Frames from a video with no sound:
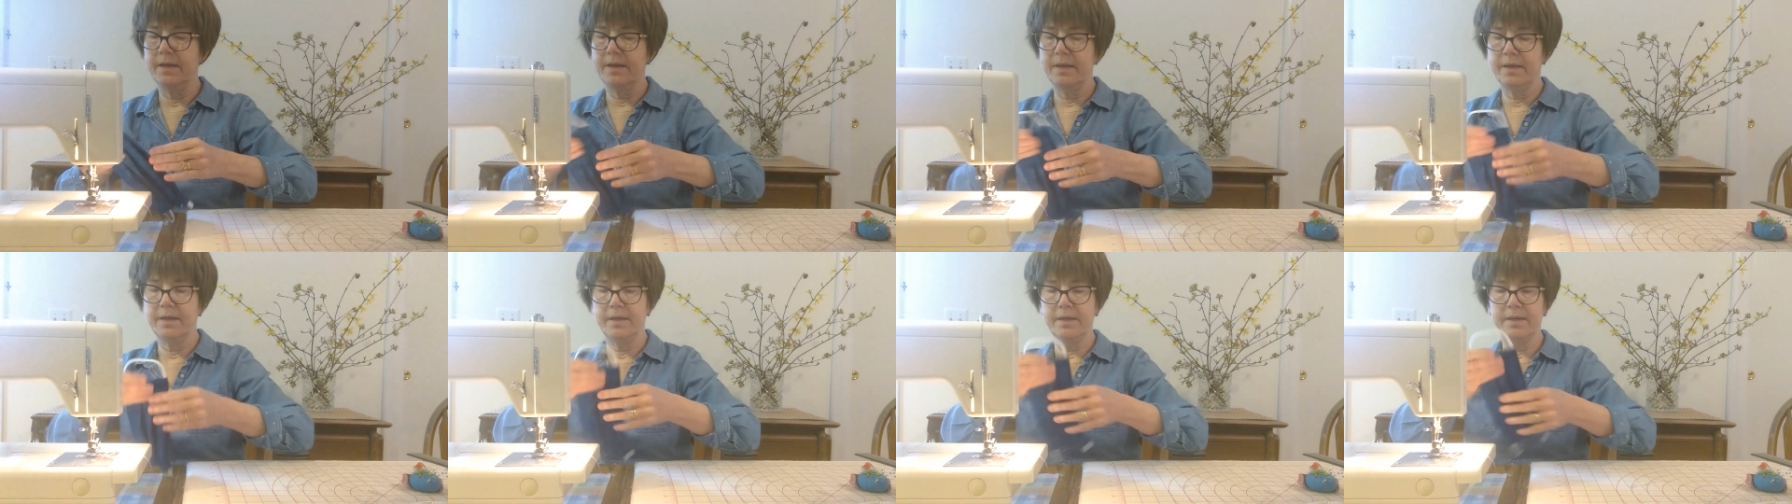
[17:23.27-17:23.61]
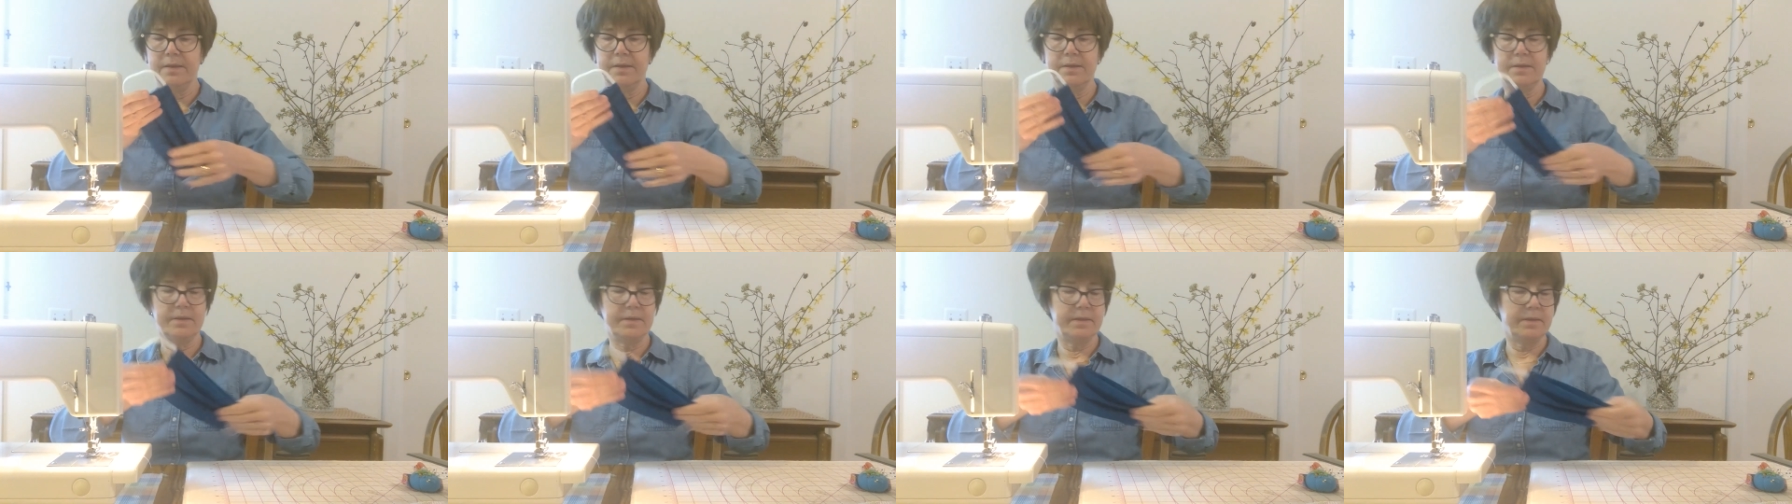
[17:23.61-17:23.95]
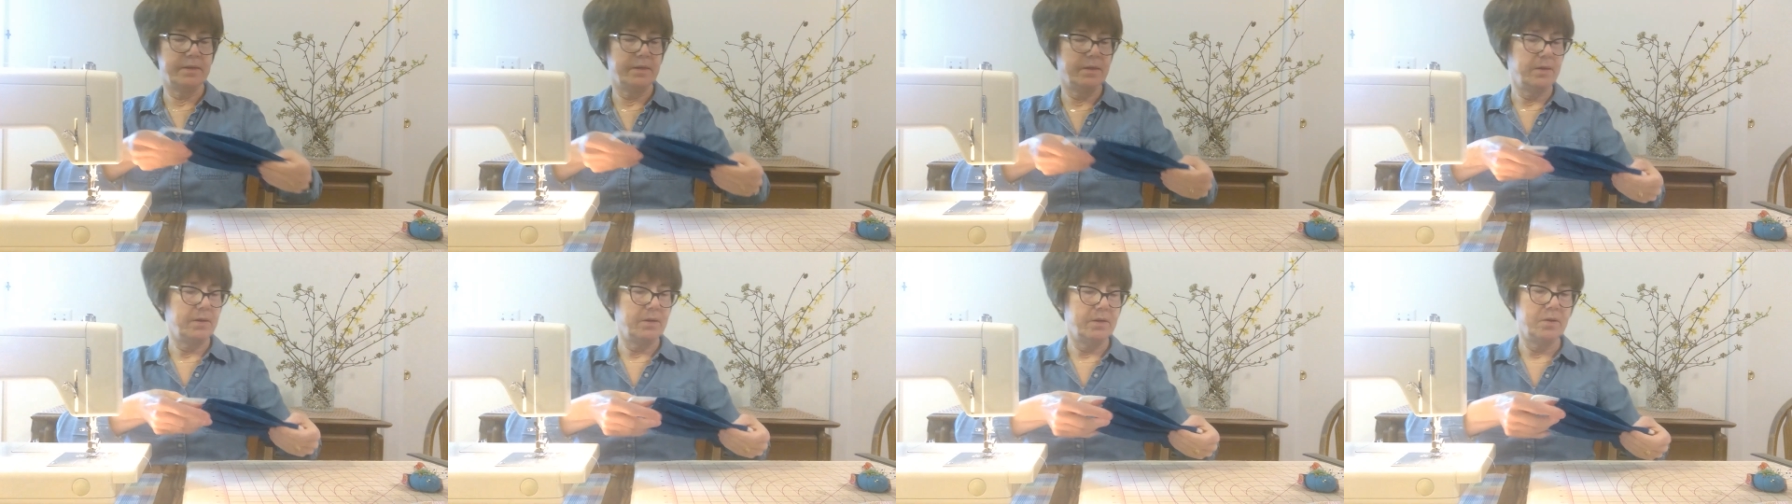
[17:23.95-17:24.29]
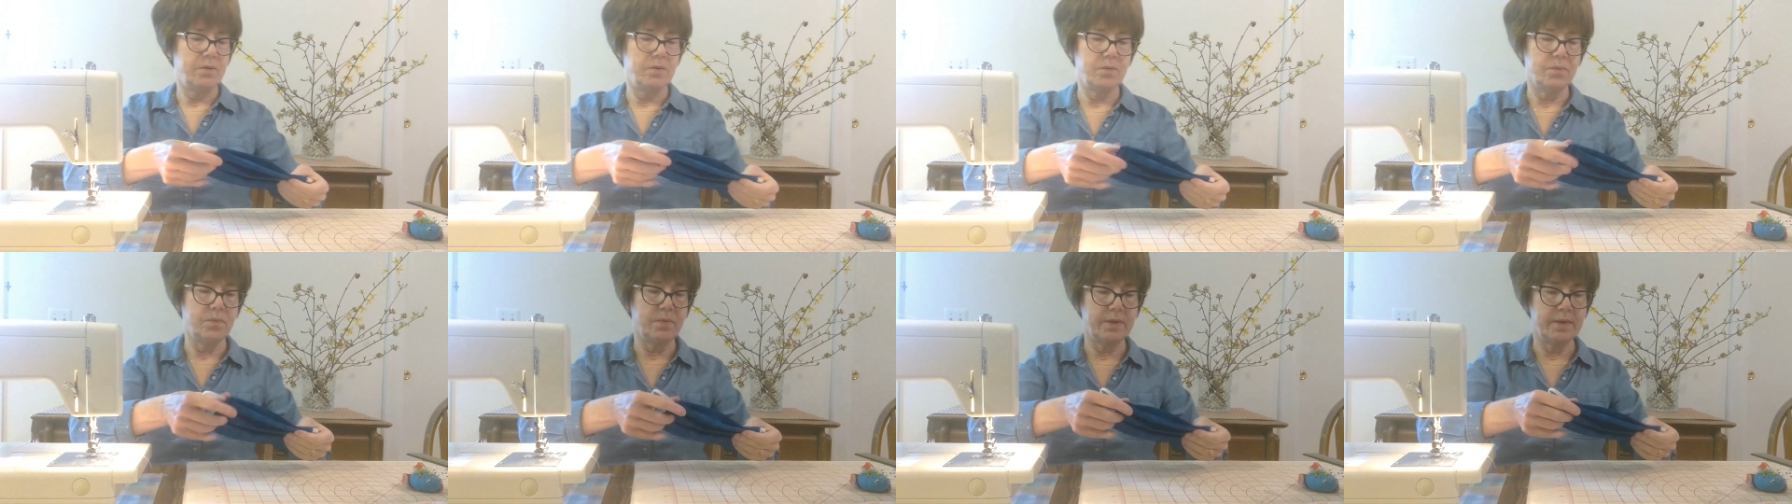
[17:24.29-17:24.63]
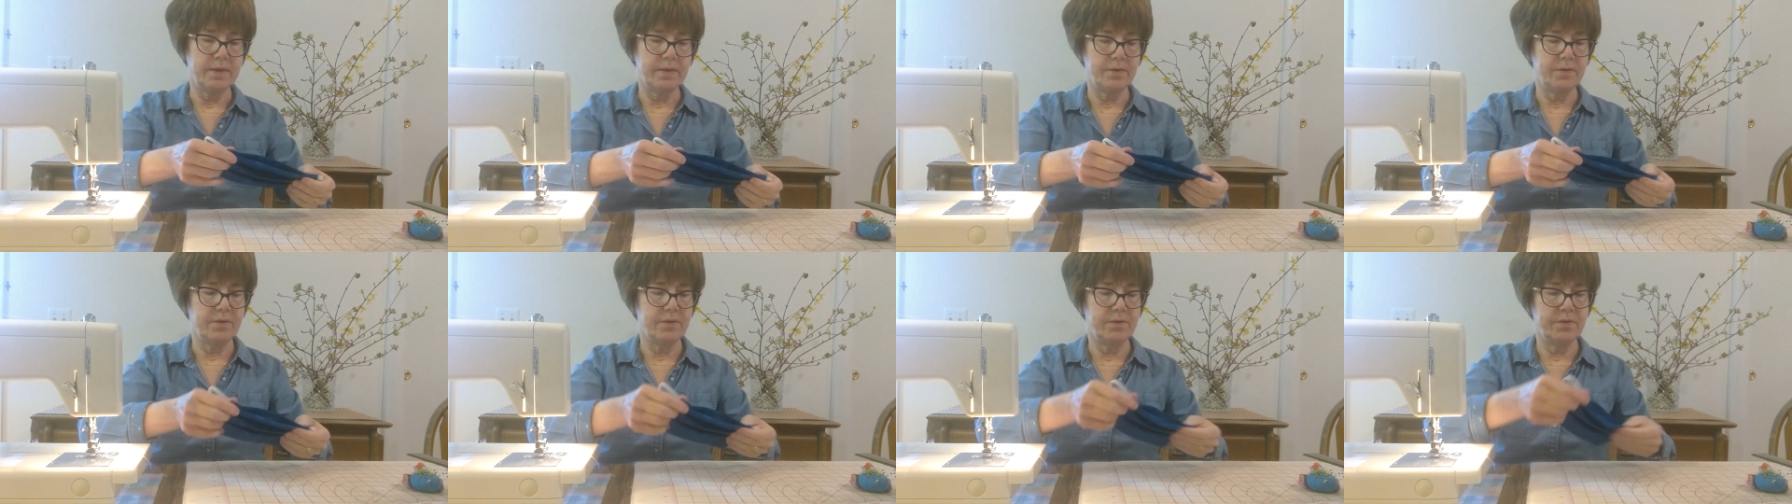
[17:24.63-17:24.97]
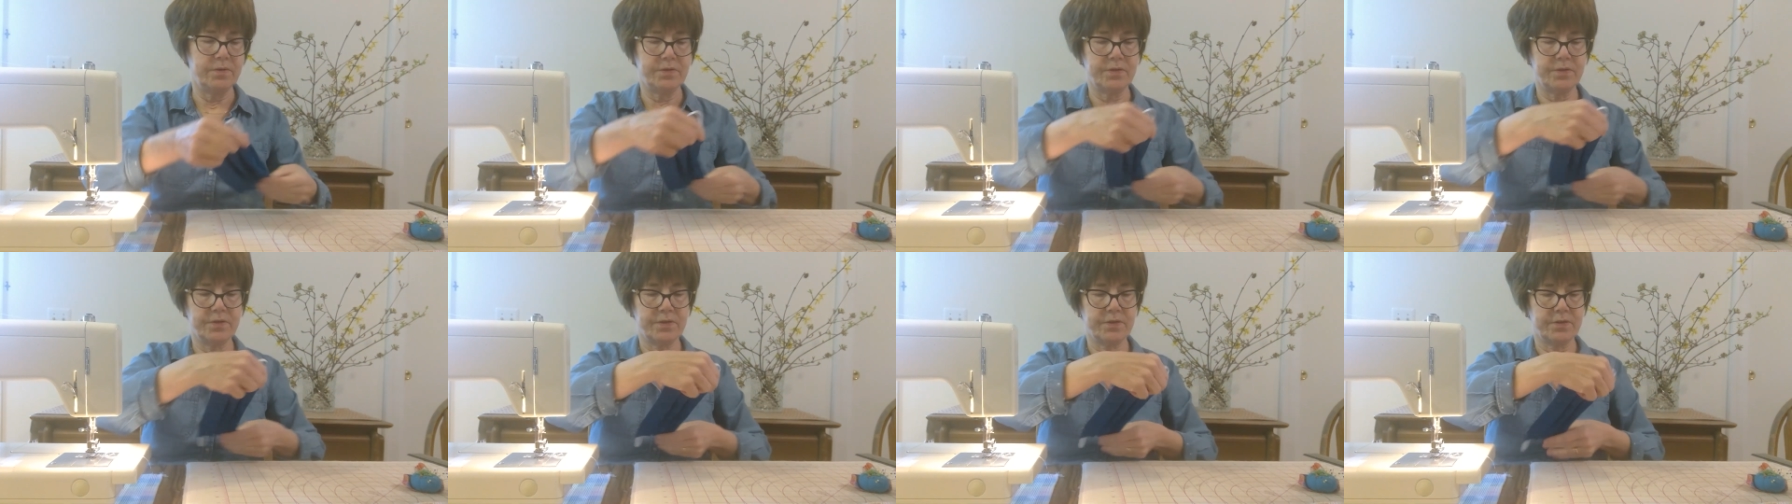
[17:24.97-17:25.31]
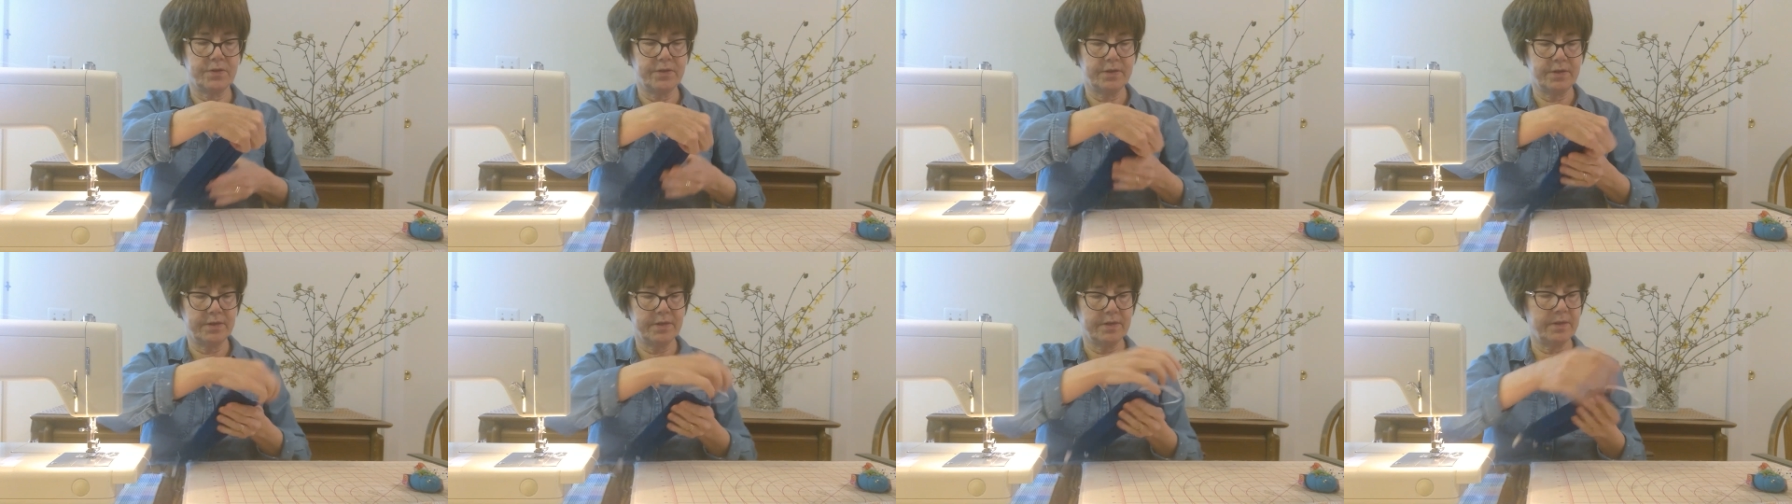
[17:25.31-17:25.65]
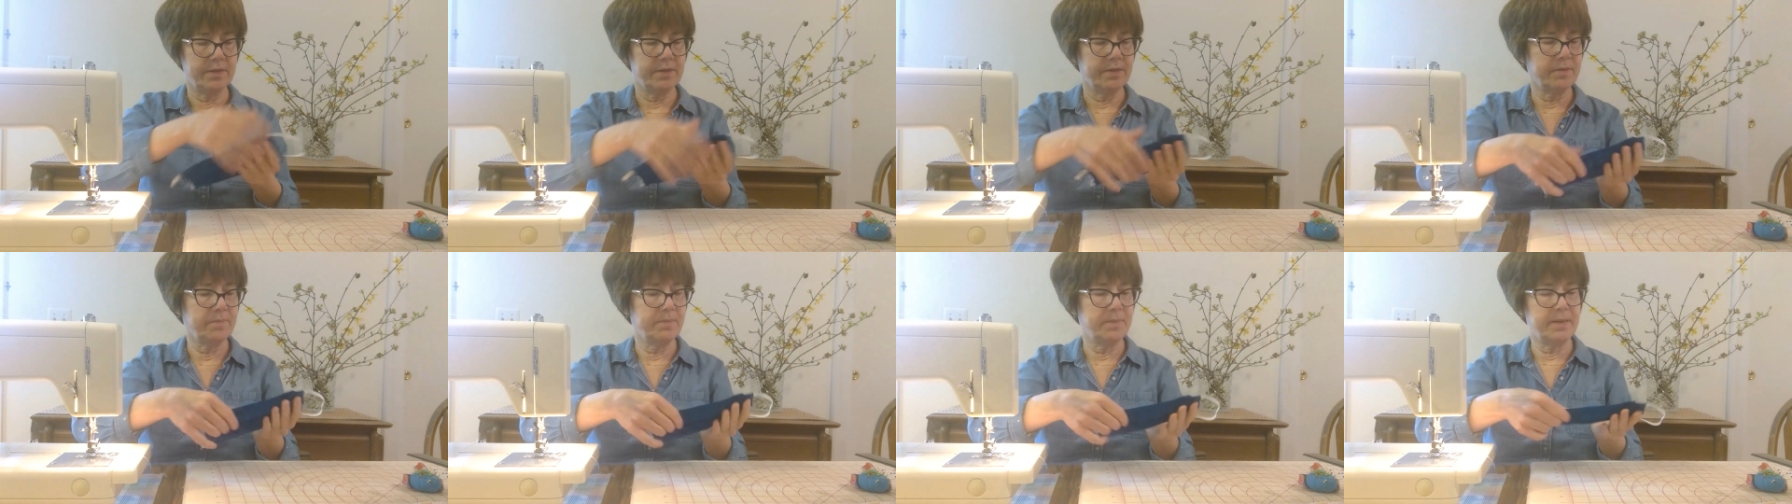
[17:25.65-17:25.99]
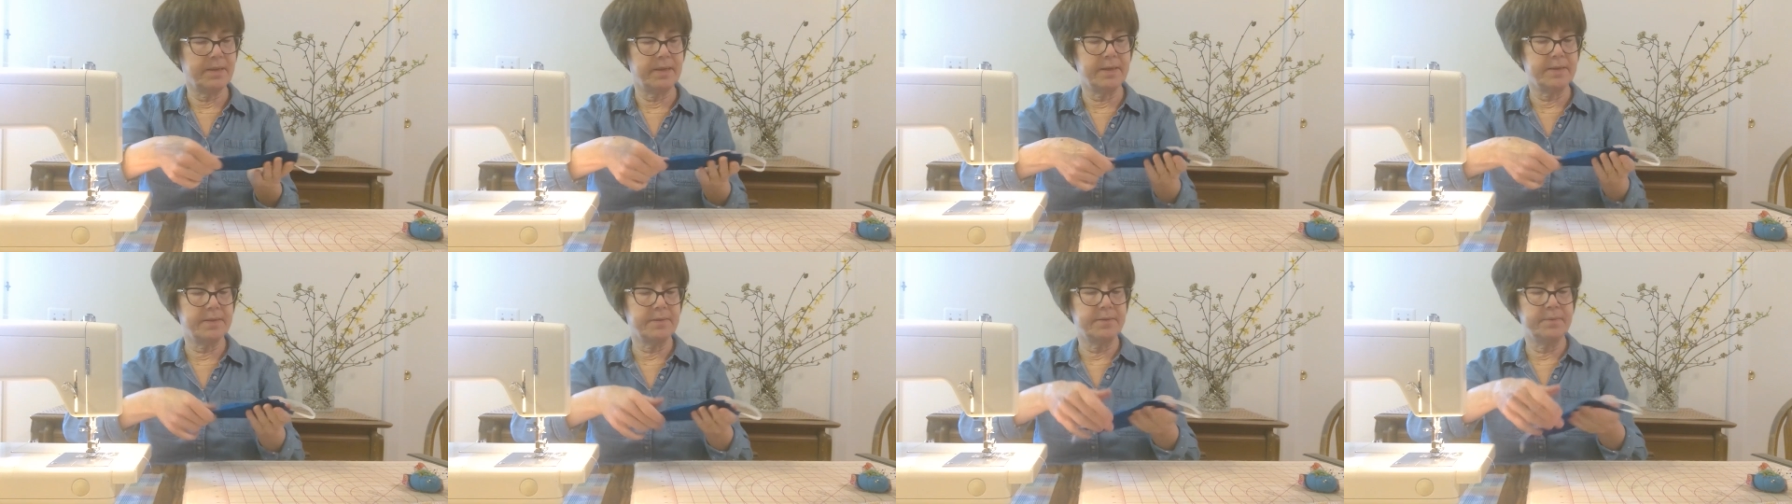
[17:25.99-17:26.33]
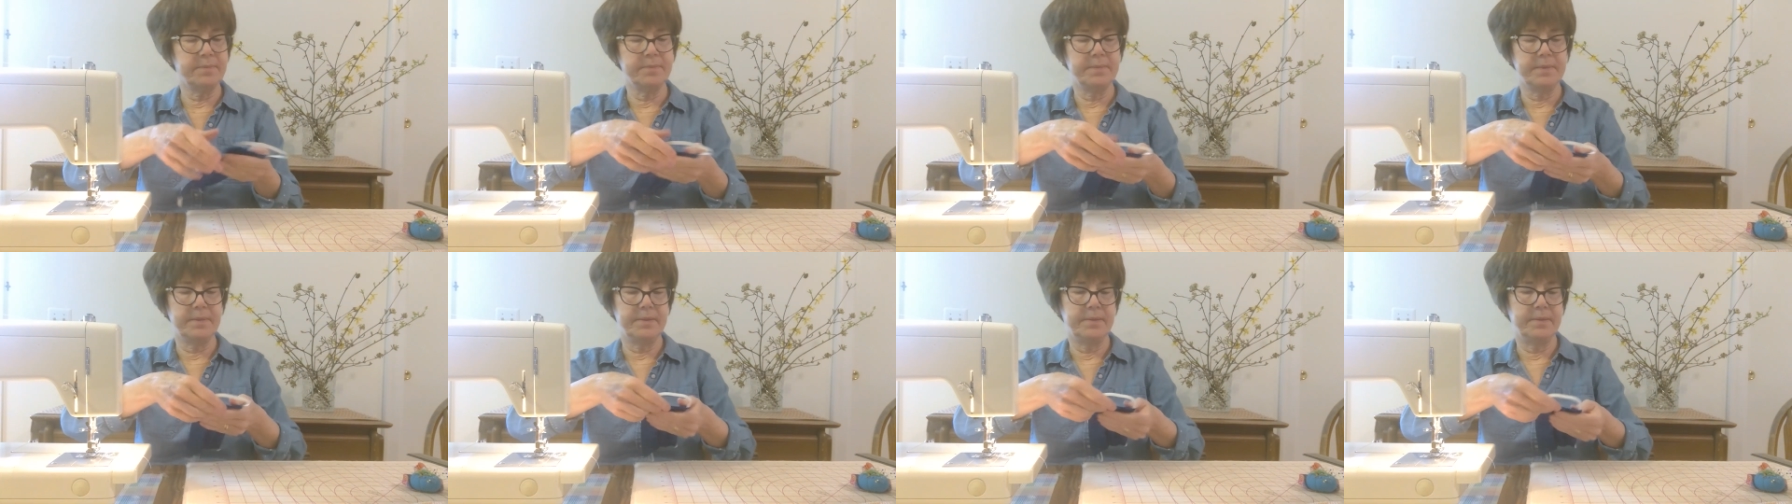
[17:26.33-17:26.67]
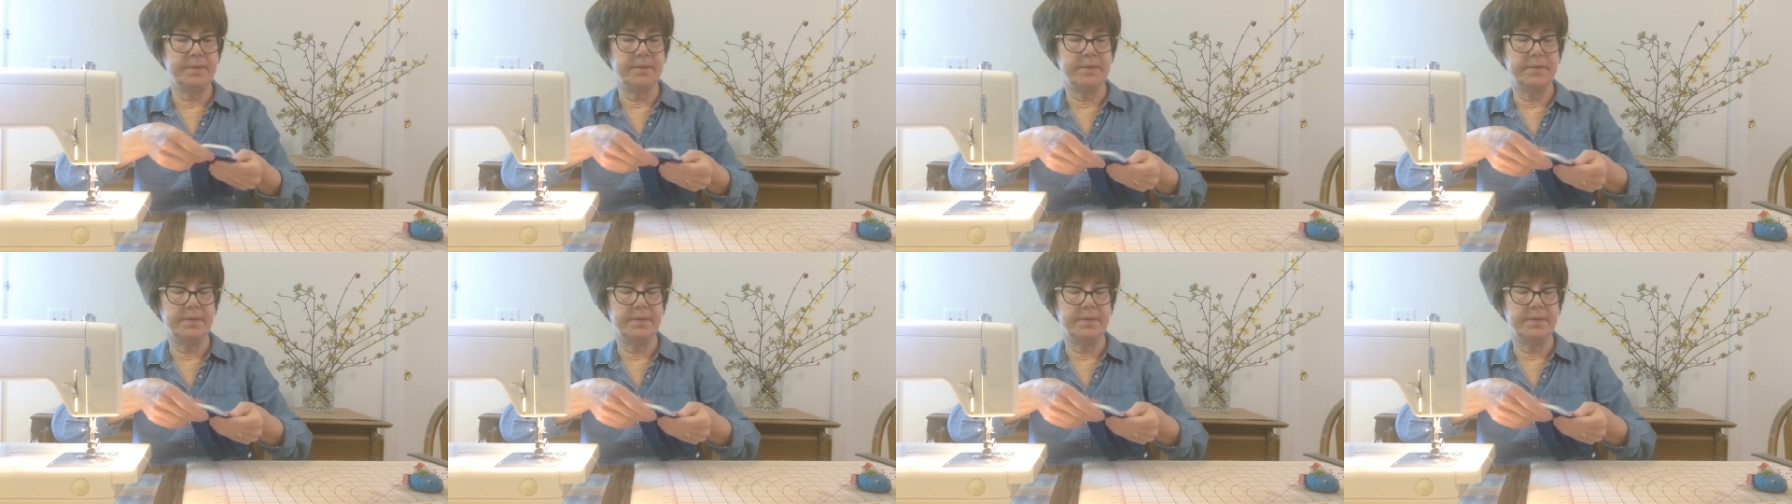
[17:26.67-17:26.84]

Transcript: And we could start at the bottom.